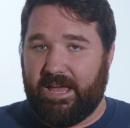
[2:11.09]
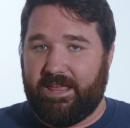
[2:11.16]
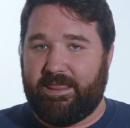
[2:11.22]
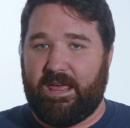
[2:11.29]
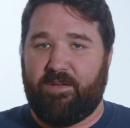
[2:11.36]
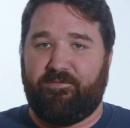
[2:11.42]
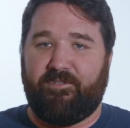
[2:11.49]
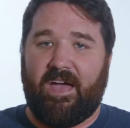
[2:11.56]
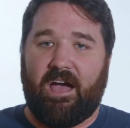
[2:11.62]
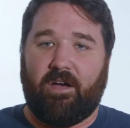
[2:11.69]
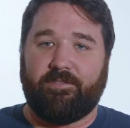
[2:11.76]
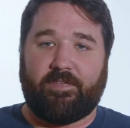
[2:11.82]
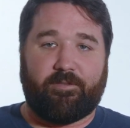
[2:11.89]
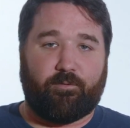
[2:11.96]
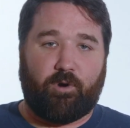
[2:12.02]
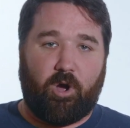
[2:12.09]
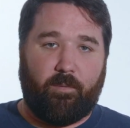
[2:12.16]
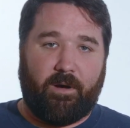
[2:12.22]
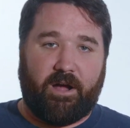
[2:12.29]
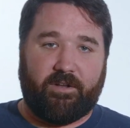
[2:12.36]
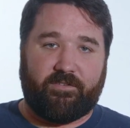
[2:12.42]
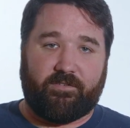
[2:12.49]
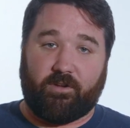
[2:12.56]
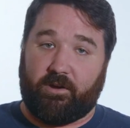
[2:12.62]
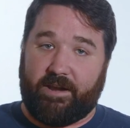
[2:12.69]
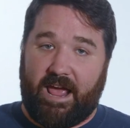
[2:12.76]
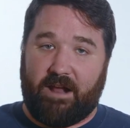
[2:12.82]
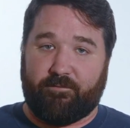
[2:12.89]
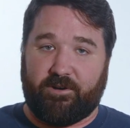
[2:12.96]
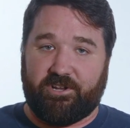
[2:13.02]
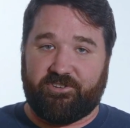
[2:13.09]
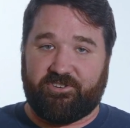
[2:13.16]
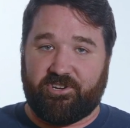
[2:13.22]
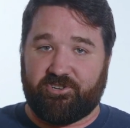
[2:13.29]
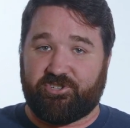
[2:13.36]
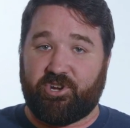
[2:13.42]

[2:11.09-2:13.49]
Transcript: They found that the robots, on average,